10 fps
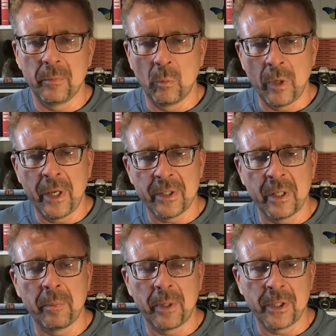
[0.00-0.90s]
ways
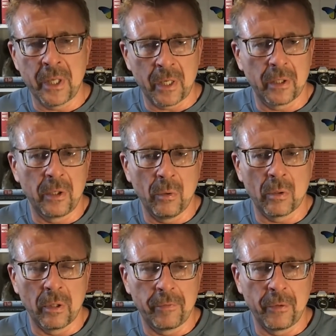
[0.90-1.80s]
they protect the
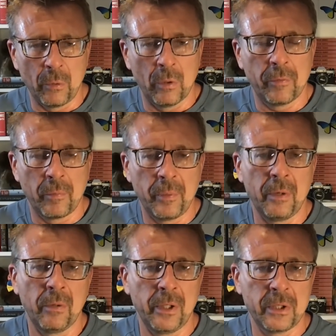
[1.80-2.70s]
nuclear fuel from
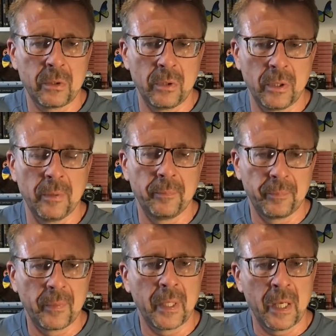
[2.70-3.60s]
being released to the
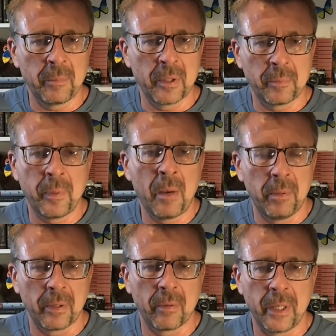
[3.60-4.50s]

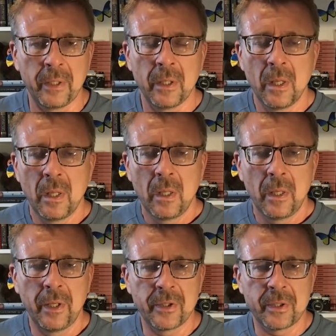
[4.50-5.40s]
public, right?
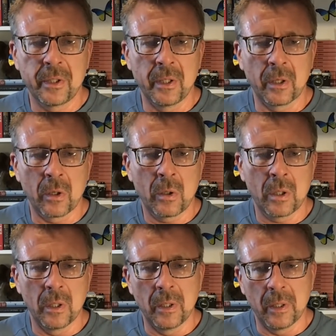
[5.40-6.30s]
It's the
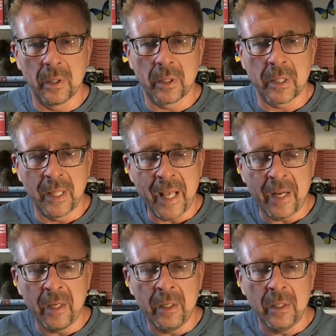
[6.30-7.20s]

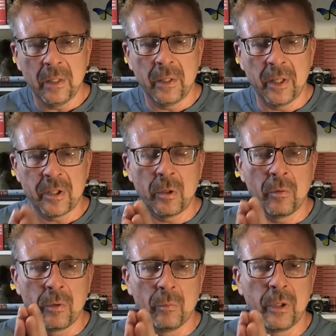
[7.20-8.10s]
cladding, that's
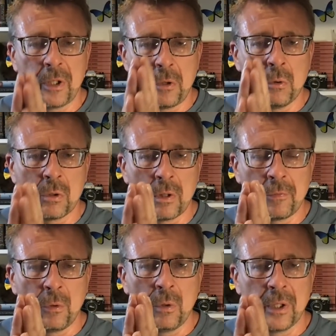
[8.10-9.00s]
where the nuclear
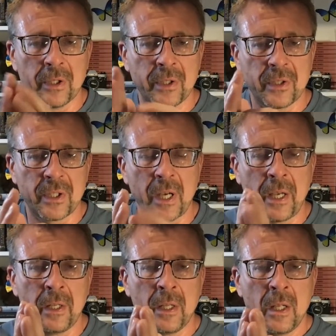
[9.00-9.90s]
fuel is
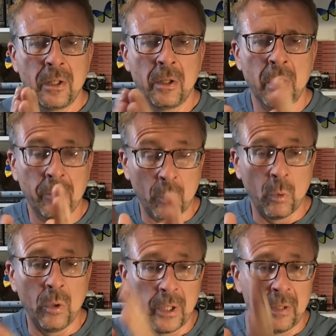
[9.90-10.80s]
inside. Then you have
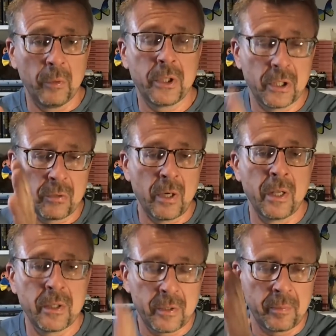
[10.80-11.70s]
cooling, which is
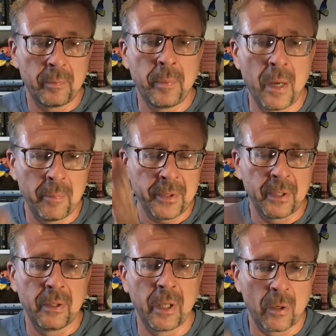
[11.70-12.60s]
runs pumps
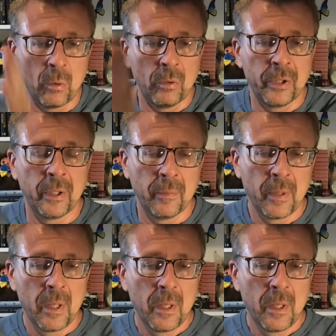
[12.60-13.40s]
and they cool the